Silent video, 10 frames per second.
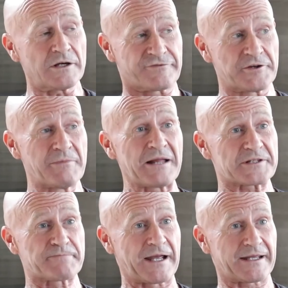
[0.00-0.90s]
a few
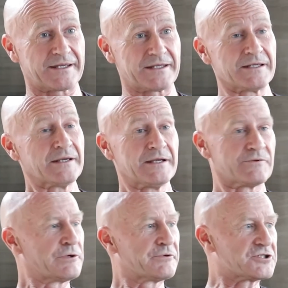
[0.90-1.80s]
months back, he,
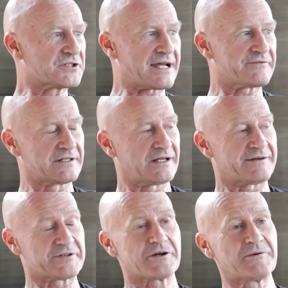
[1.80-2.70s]
we were just having a,
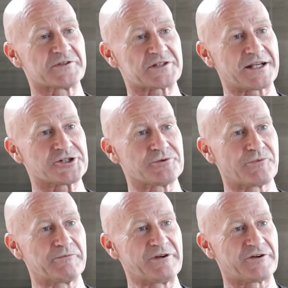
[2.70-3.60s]
having a
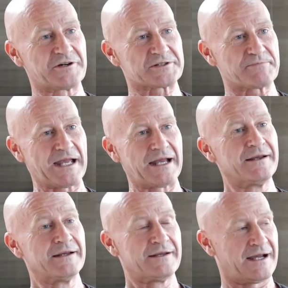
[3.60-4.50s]
conversation when we first met,
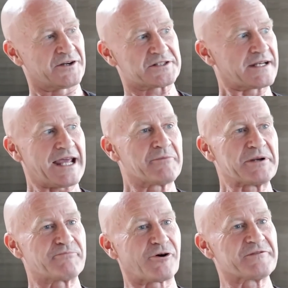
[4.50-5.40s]
and I said, "How
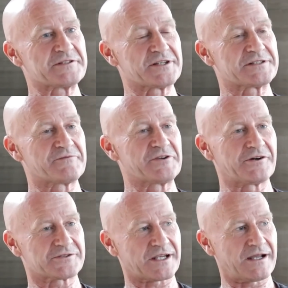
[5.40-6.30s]
many provinces have you
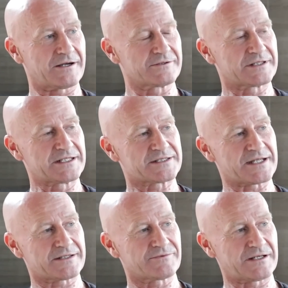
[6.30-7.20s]
got to go?" And he
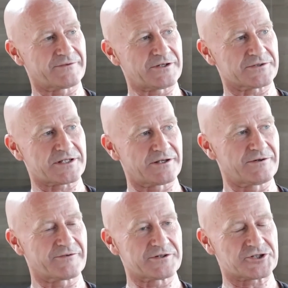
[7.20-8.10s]
said, "Well, I've got
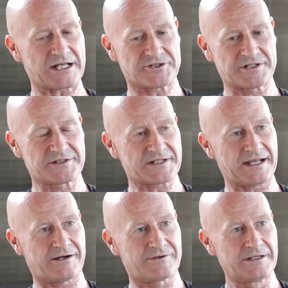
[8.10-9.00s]
two. I've got Chachun
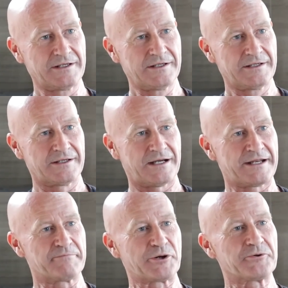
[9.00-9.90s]
Sao,
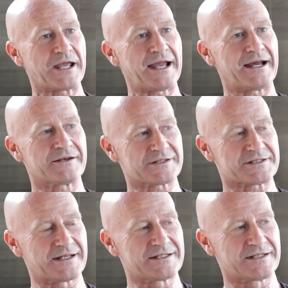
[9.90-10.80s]
and then Phuket." And I
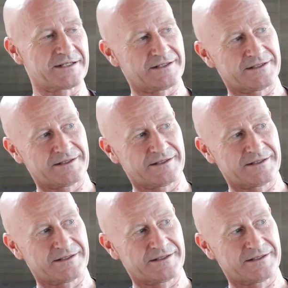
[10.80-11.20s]
said,